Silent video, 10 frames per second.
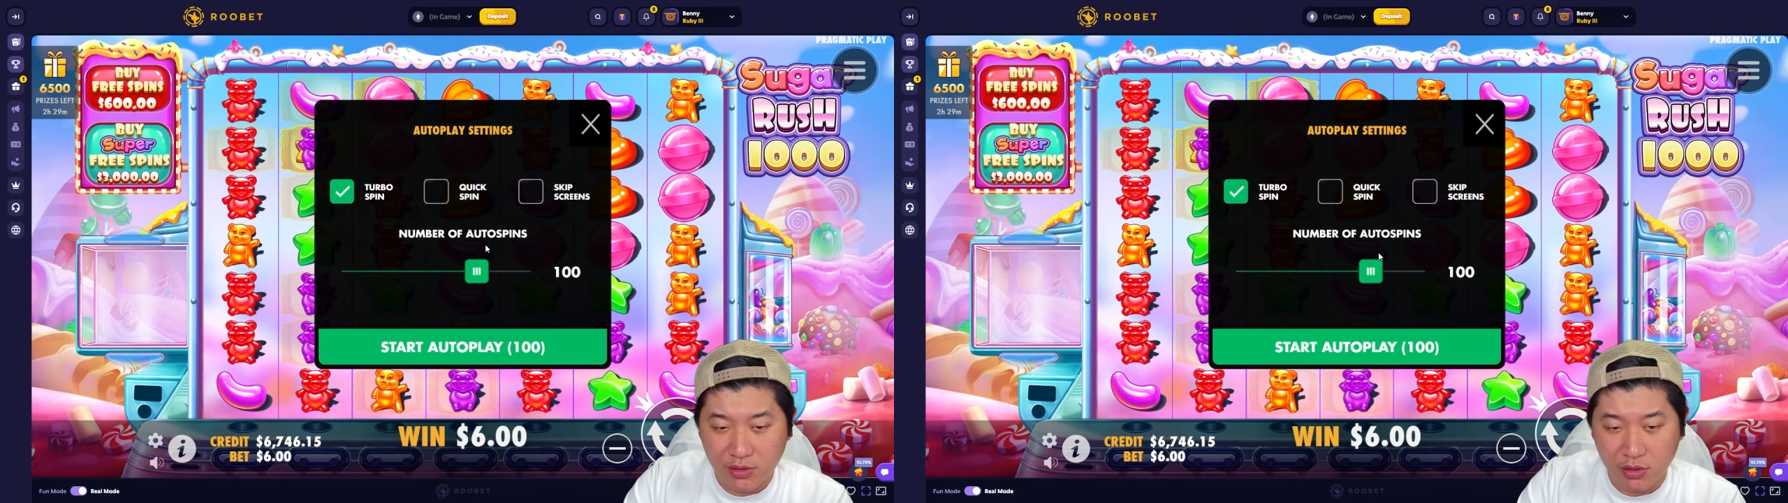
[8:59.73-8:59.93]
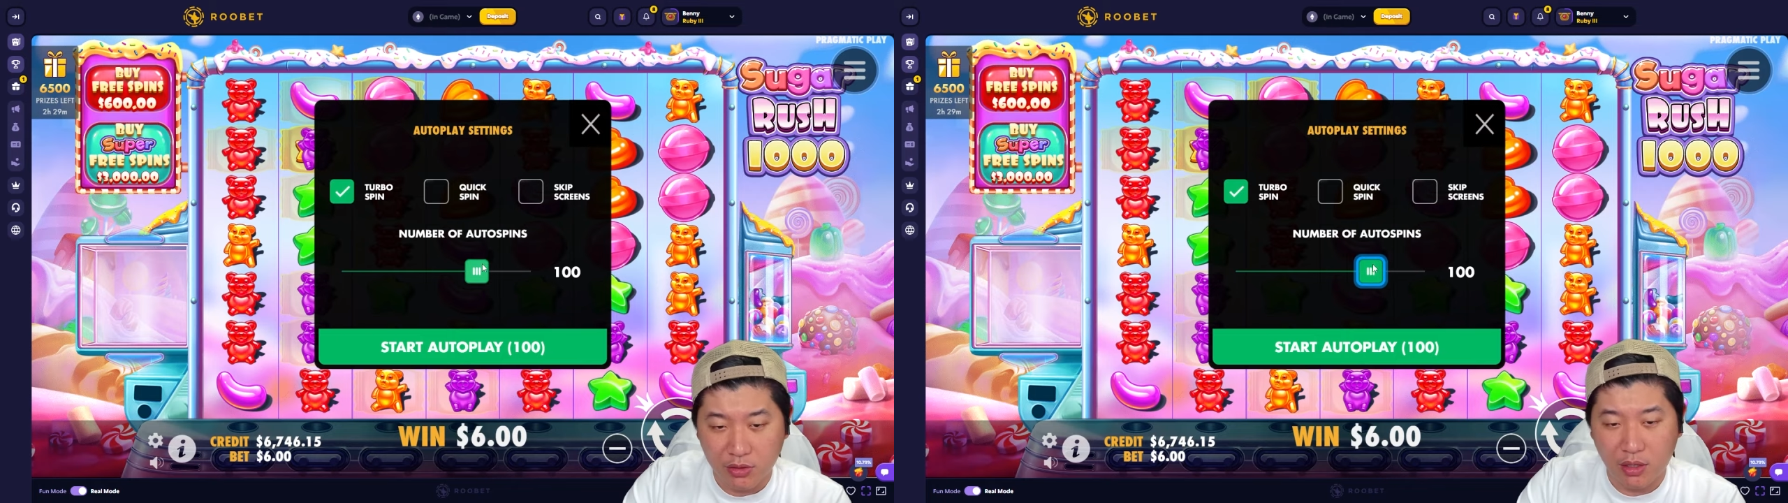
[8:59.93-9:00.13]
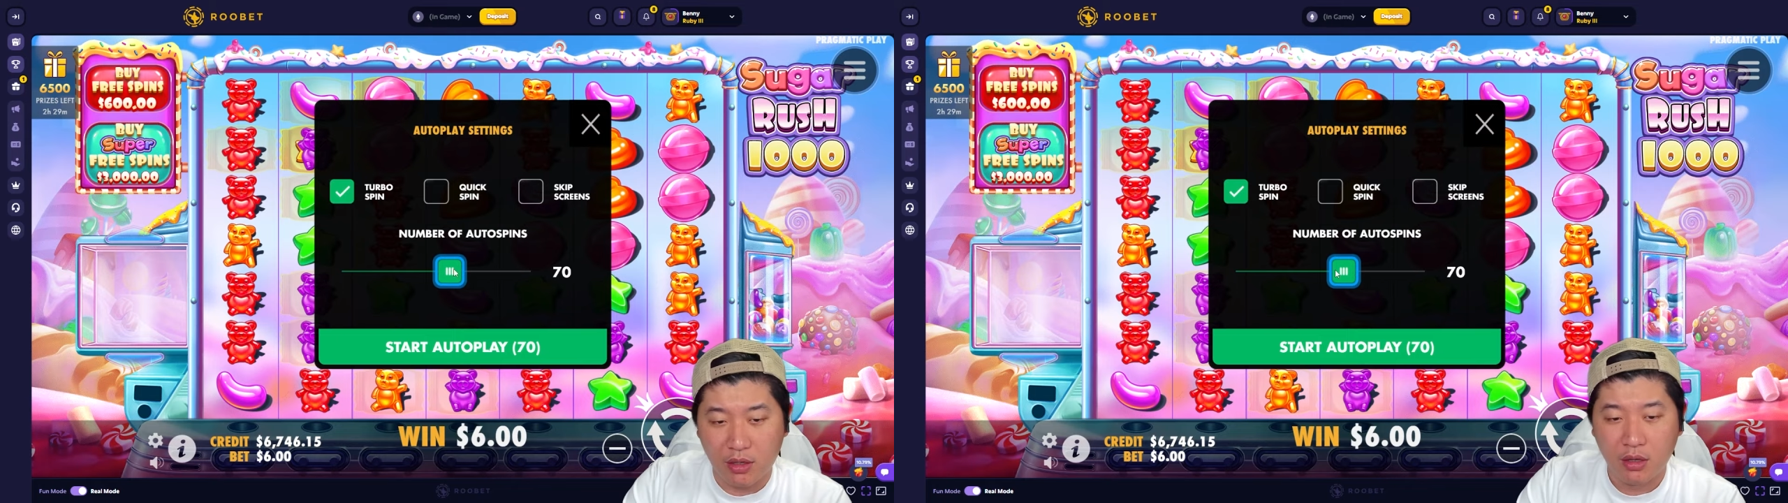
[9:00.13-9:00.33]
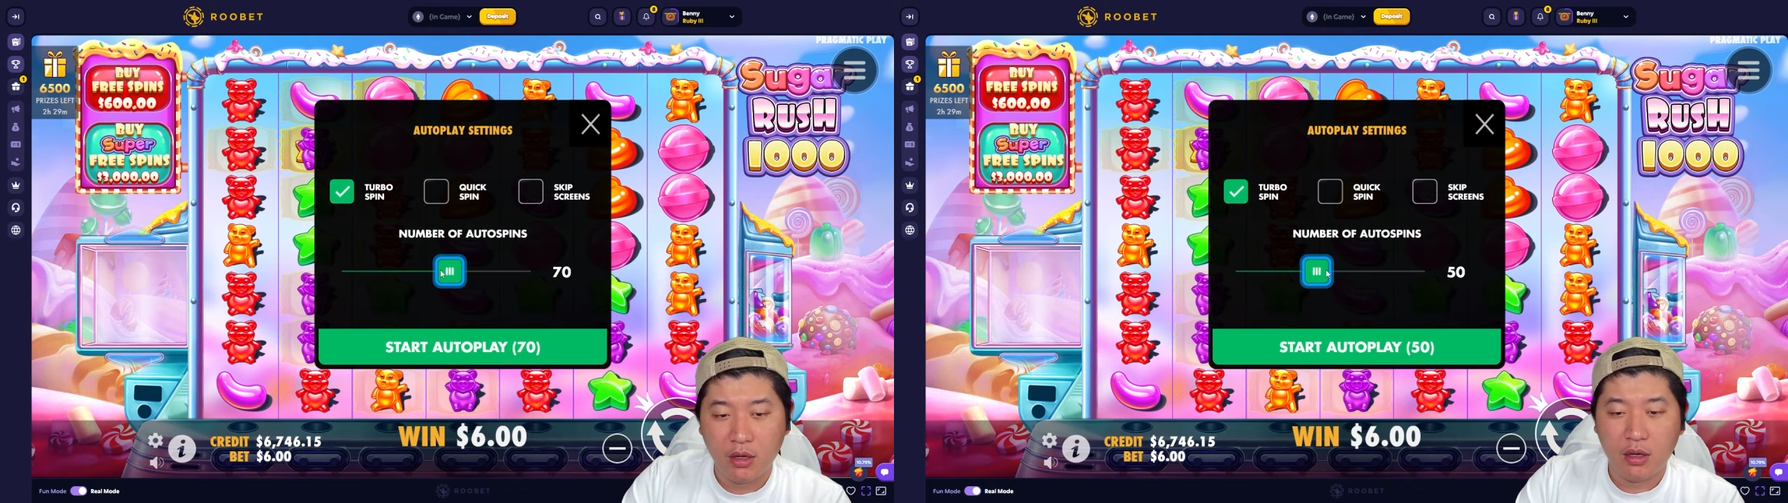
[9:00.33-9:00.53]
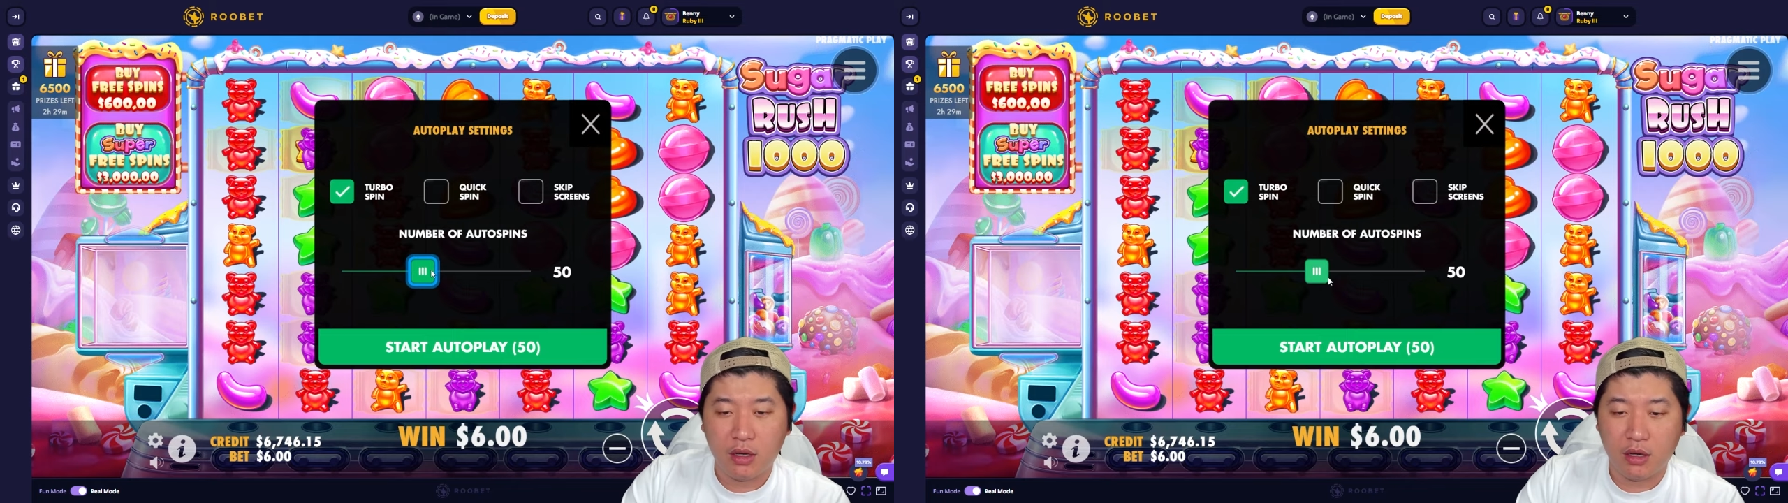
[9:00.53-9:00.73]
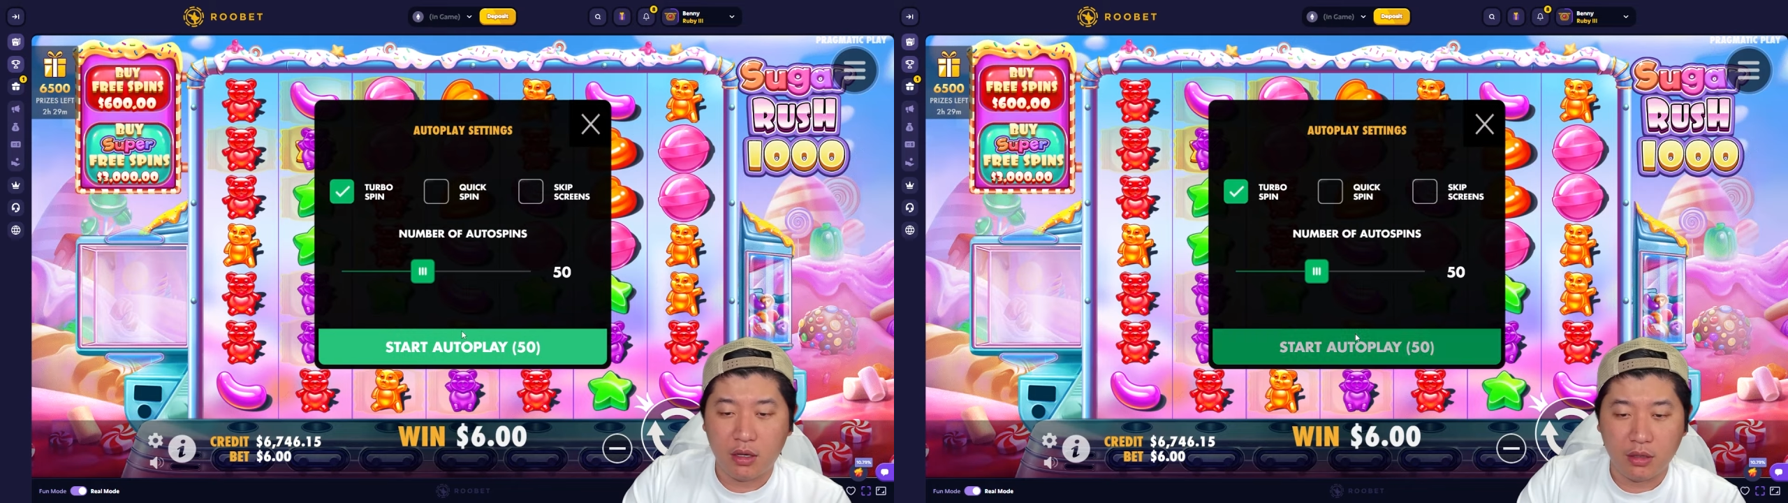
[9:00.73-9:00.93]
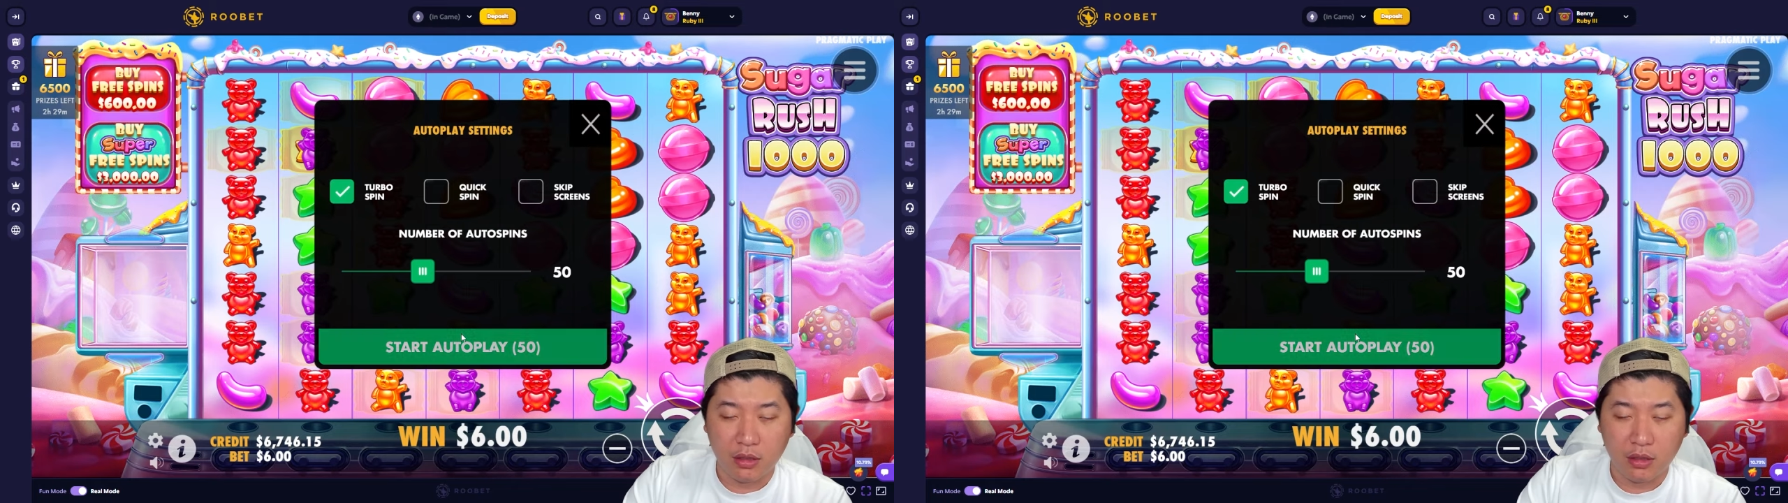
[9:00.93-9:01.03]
single day. Uh,